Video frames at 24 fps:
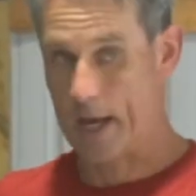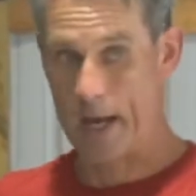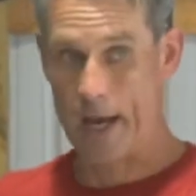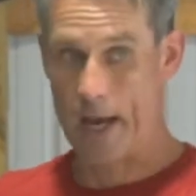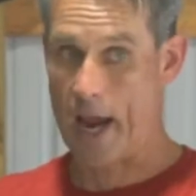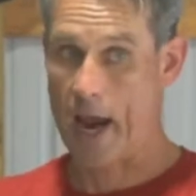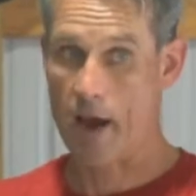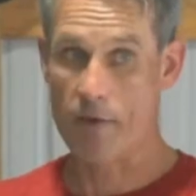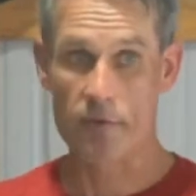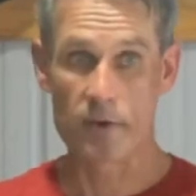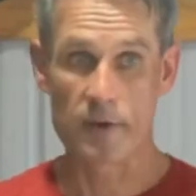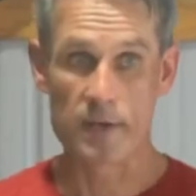
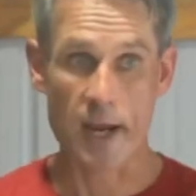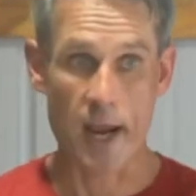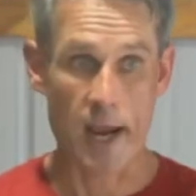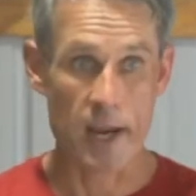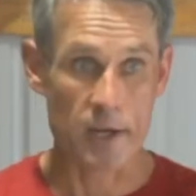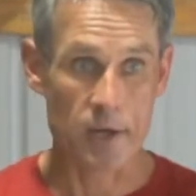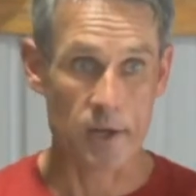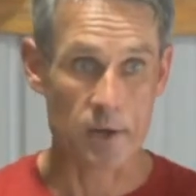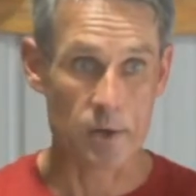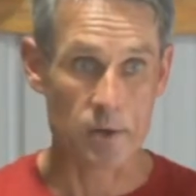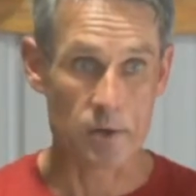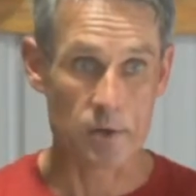
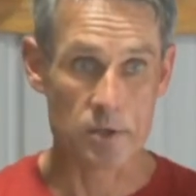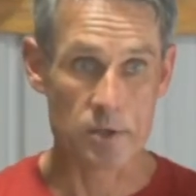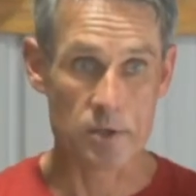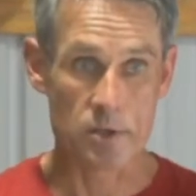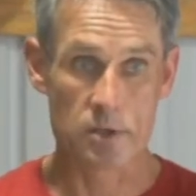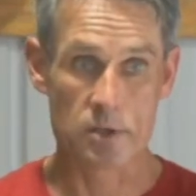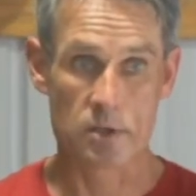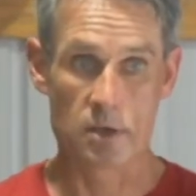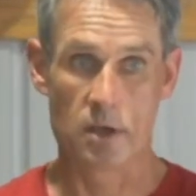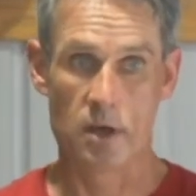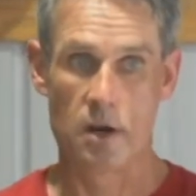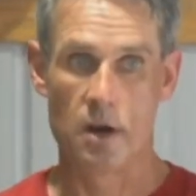everyday
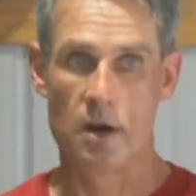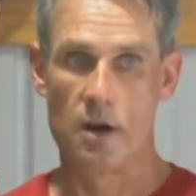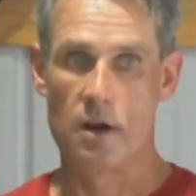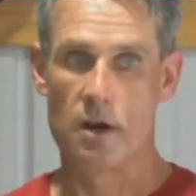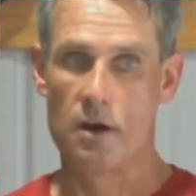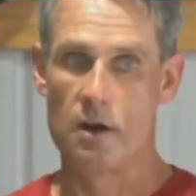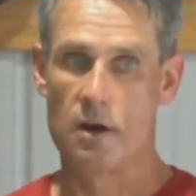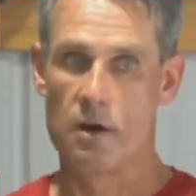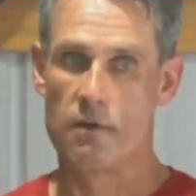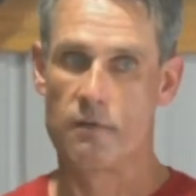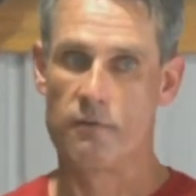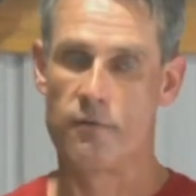use,
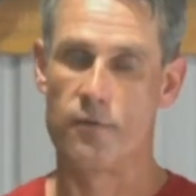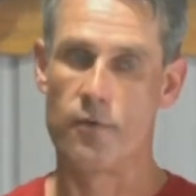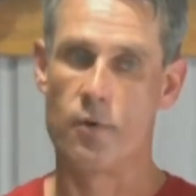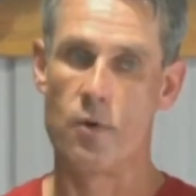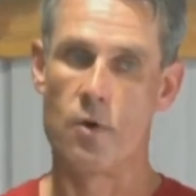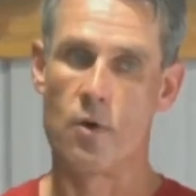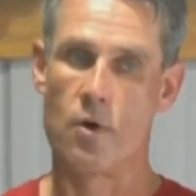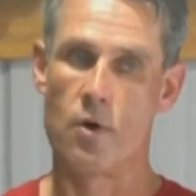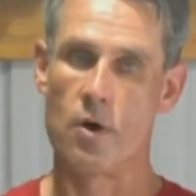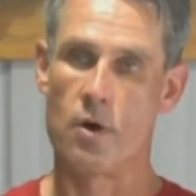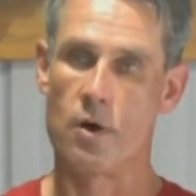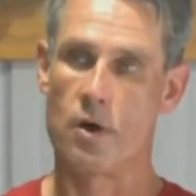
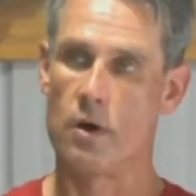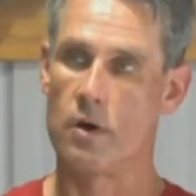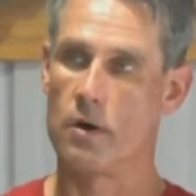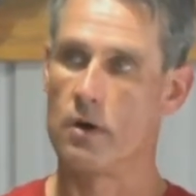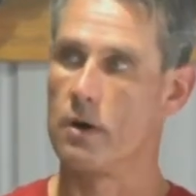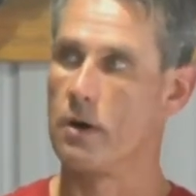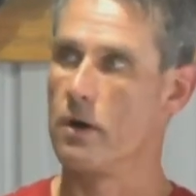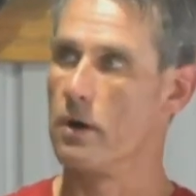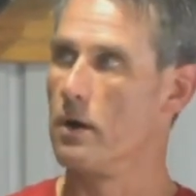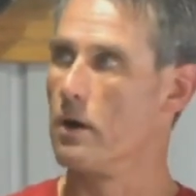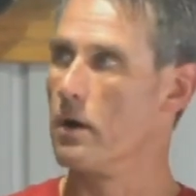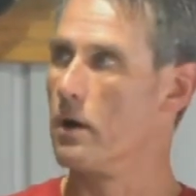
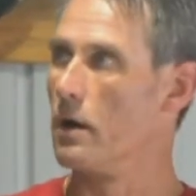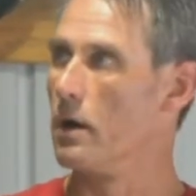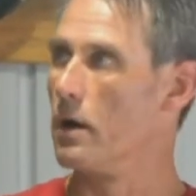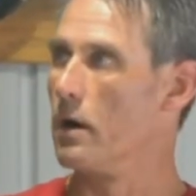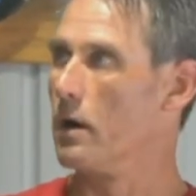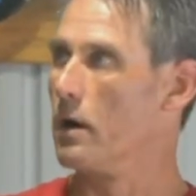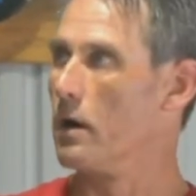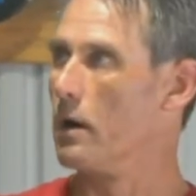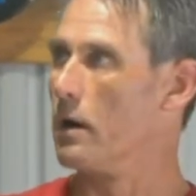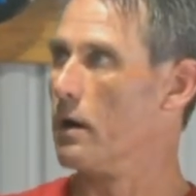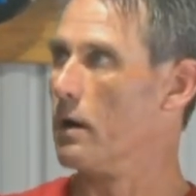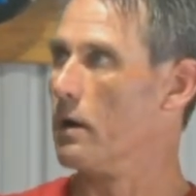for
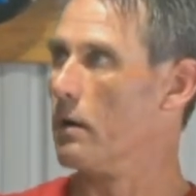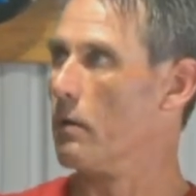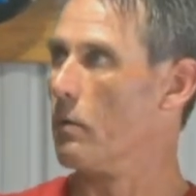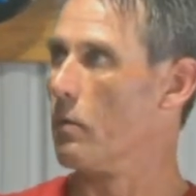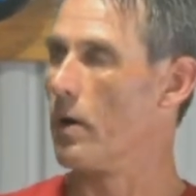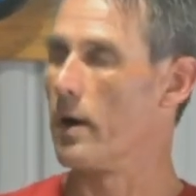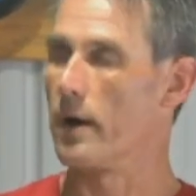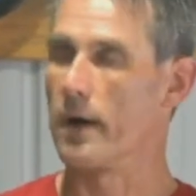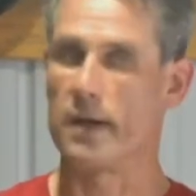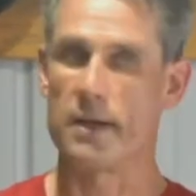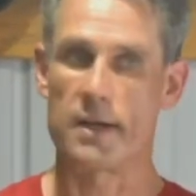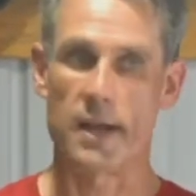
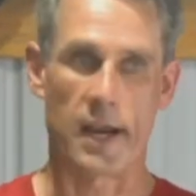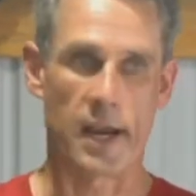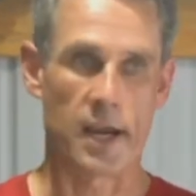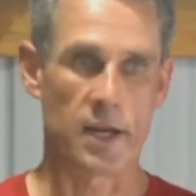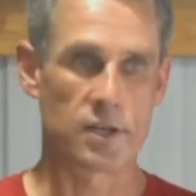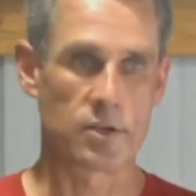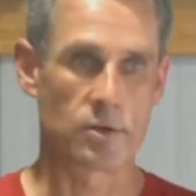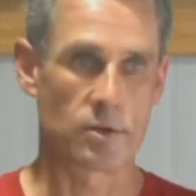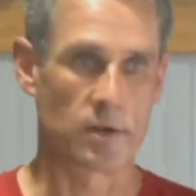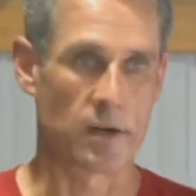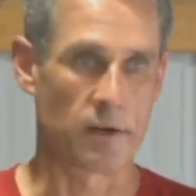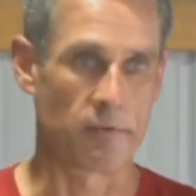wanting to
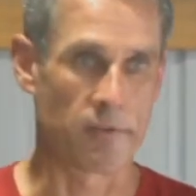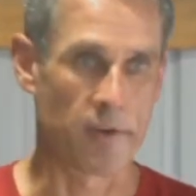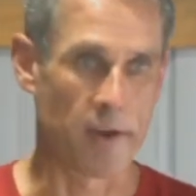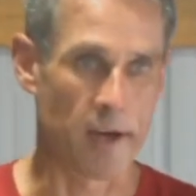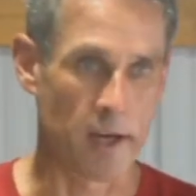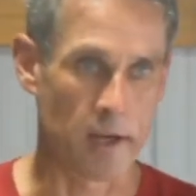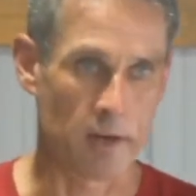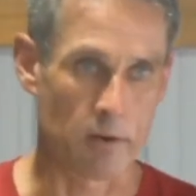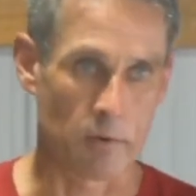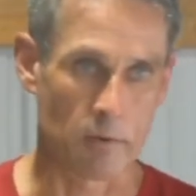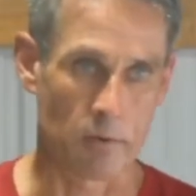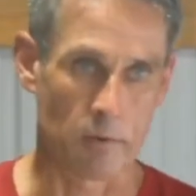enter an
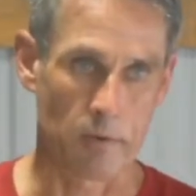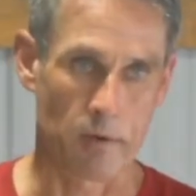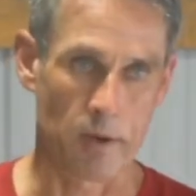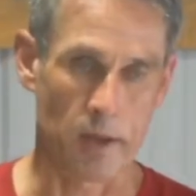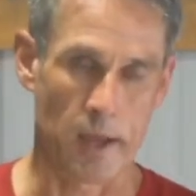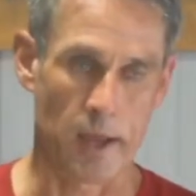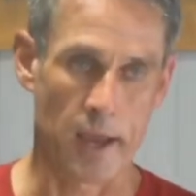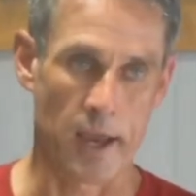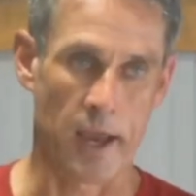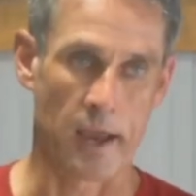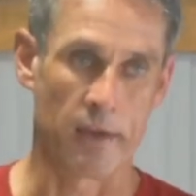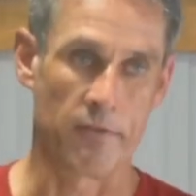event
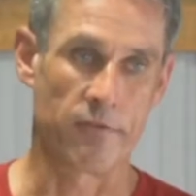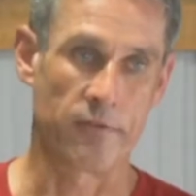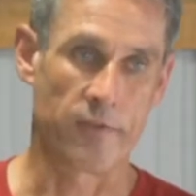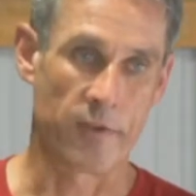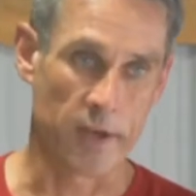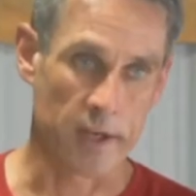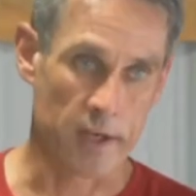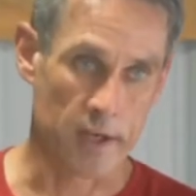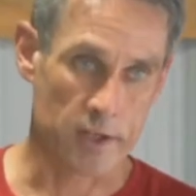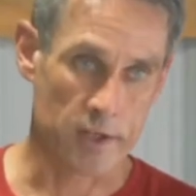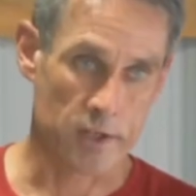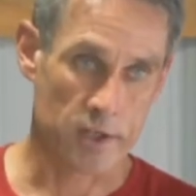and
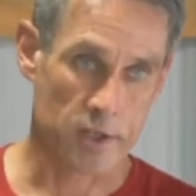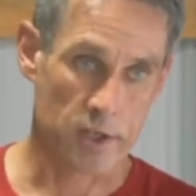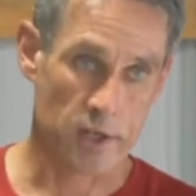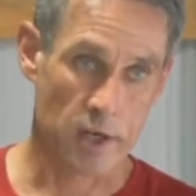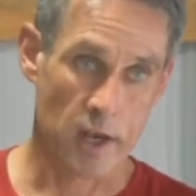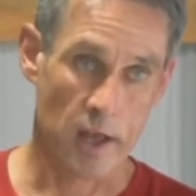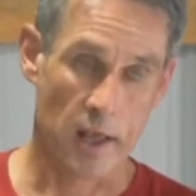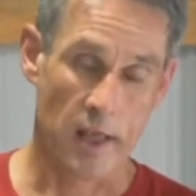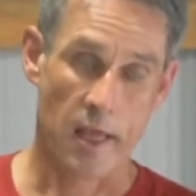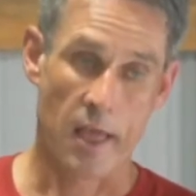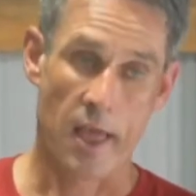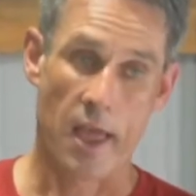finish,
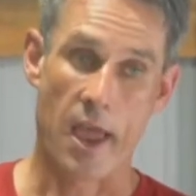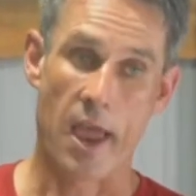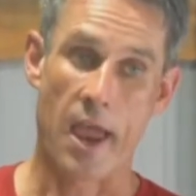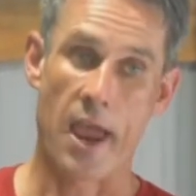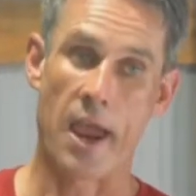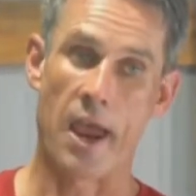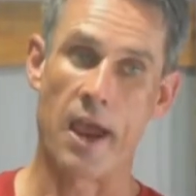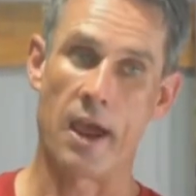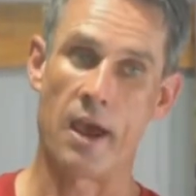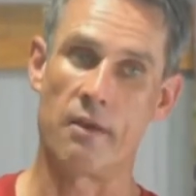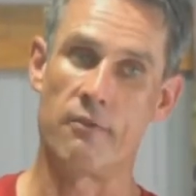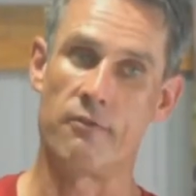
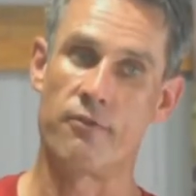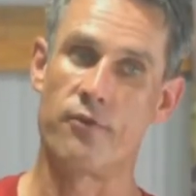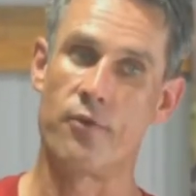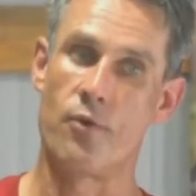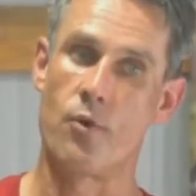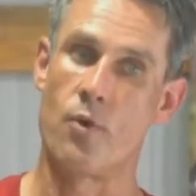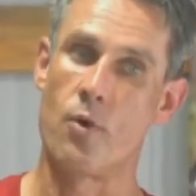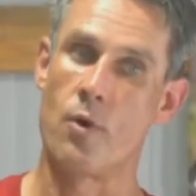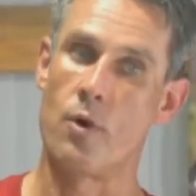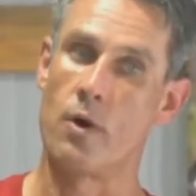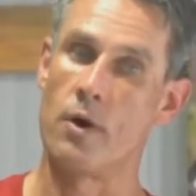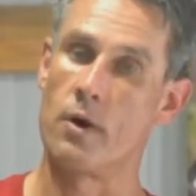and
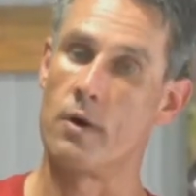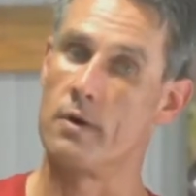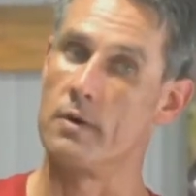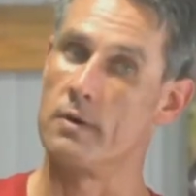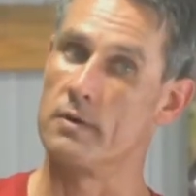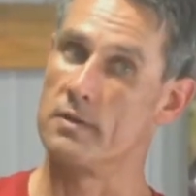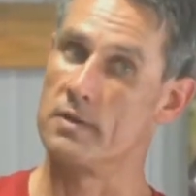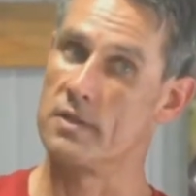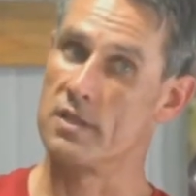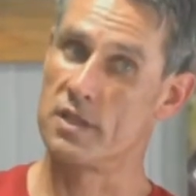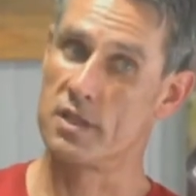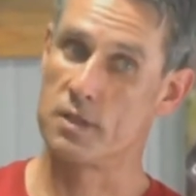for
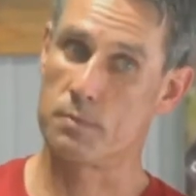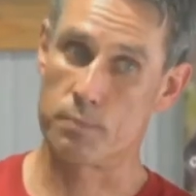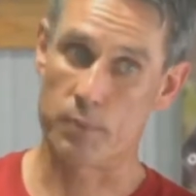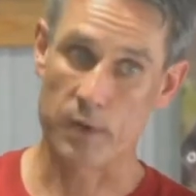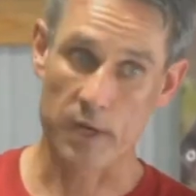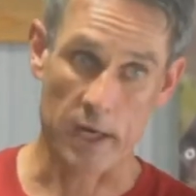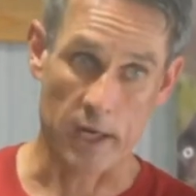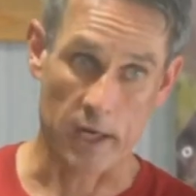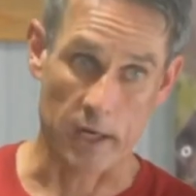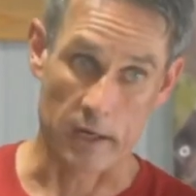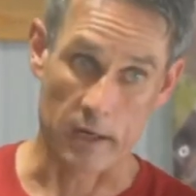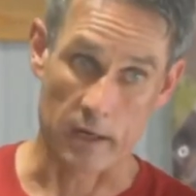
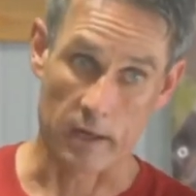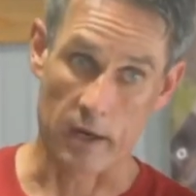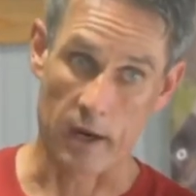speed.